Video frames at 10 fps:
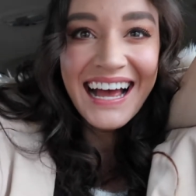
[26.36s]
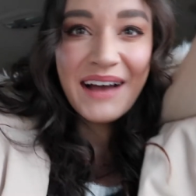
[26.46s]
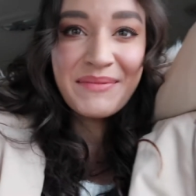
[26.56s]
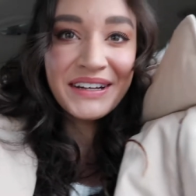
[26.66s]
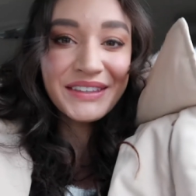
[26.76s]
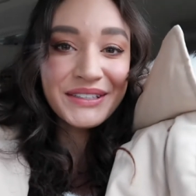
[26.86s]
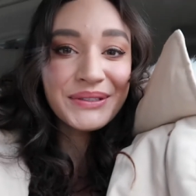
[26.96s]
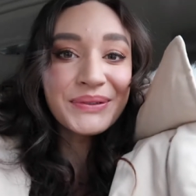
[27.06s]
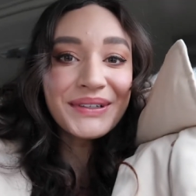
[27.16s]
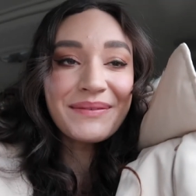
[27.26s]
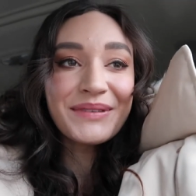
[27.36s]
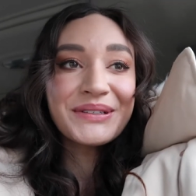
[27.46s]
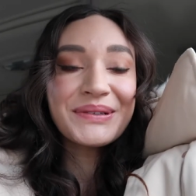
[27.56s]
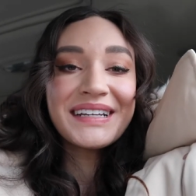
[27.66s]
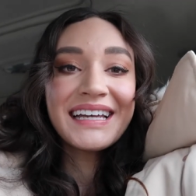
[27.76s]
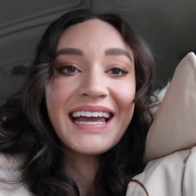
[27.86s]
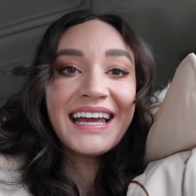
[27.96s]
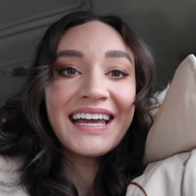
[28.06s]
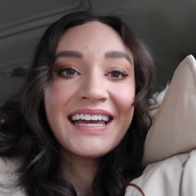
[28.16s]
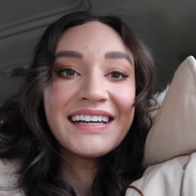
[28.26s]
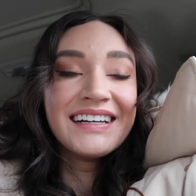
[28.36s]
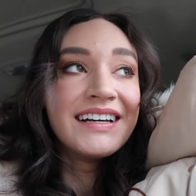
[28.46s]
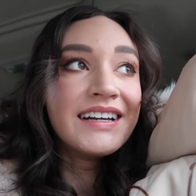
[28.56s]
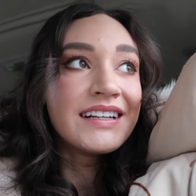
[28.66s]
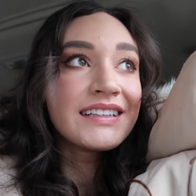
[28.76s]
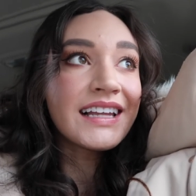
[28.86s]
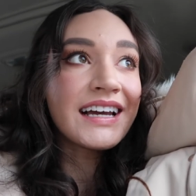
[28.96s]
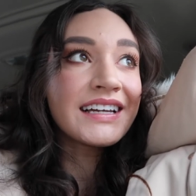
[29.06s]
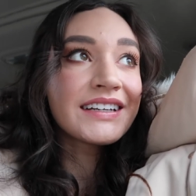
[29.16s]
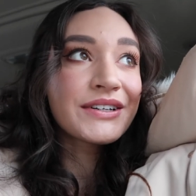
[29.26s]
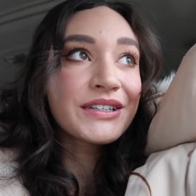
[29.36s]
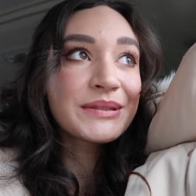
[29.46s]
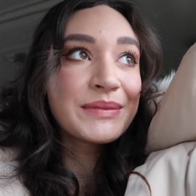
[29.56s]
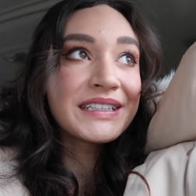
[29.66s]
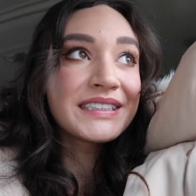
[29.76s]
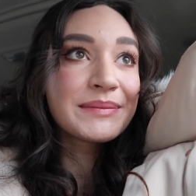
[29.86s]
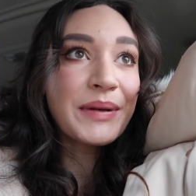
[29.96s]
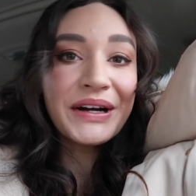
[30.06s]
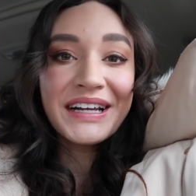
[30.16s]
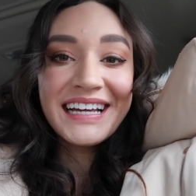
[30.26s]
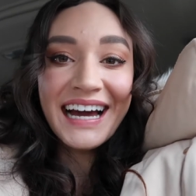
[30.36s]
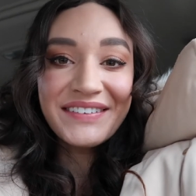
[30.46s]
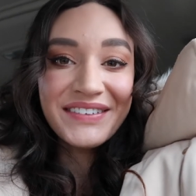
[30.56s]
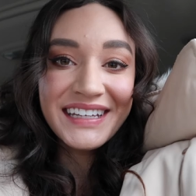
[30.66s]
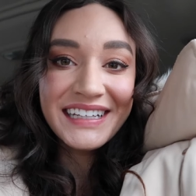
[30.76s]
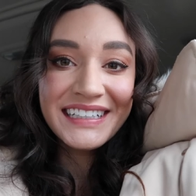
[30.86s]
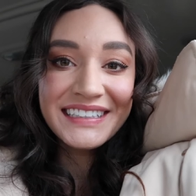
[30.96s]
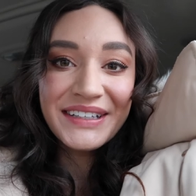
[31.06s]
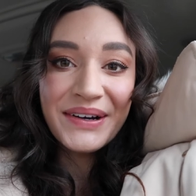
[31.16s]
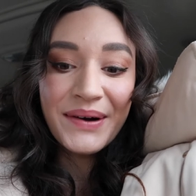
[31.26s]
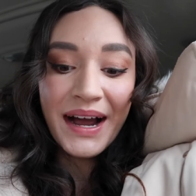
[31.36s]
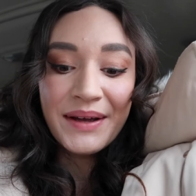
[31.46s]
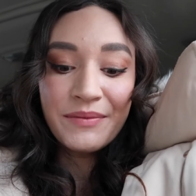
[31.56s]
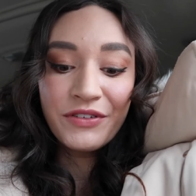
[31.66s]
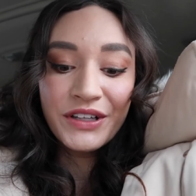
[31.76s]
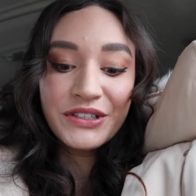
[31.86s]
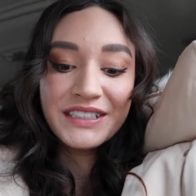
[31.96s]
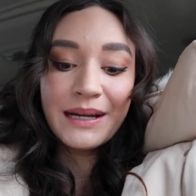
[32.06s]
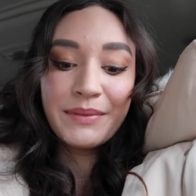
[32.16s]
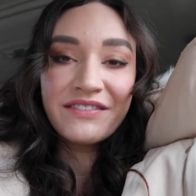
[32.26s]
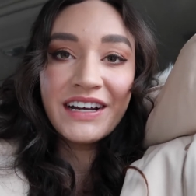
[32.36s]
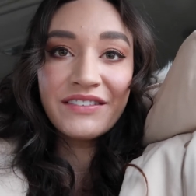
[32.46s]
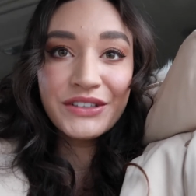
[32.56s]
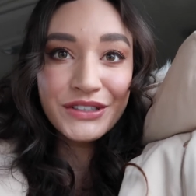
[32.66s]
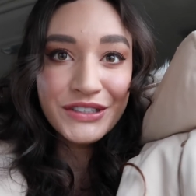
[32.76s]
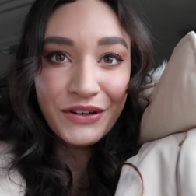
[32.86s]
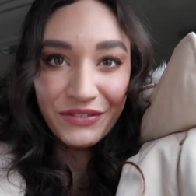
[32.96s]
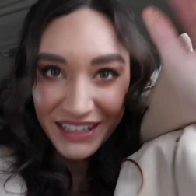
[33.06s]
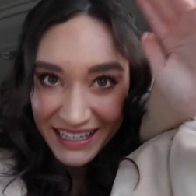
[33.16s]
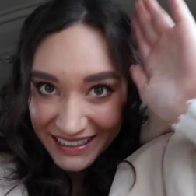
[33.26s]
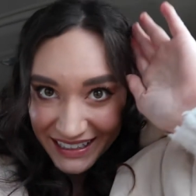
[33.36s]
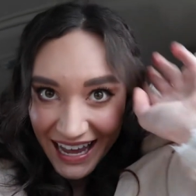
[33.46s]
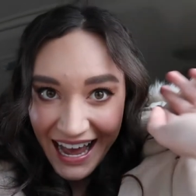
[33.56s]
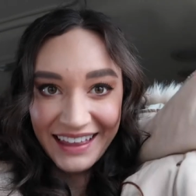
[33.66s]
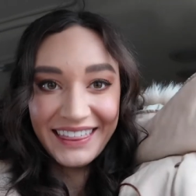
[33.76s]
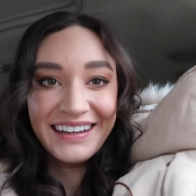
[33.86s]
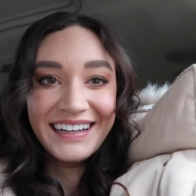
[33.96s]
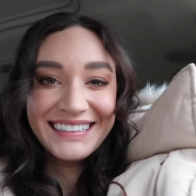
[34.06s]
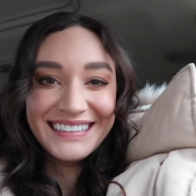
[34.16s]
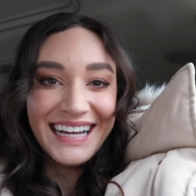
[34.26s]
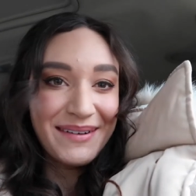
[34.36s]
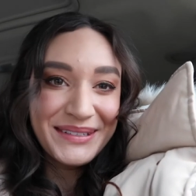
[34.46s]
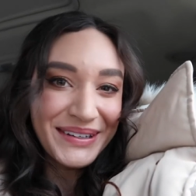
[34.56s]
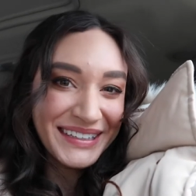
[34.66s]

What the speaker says: I'm here at the school and we're doing a like Christmas party kind of thing. So I am fully dressed up. I even have little snowflake hat things. I'm so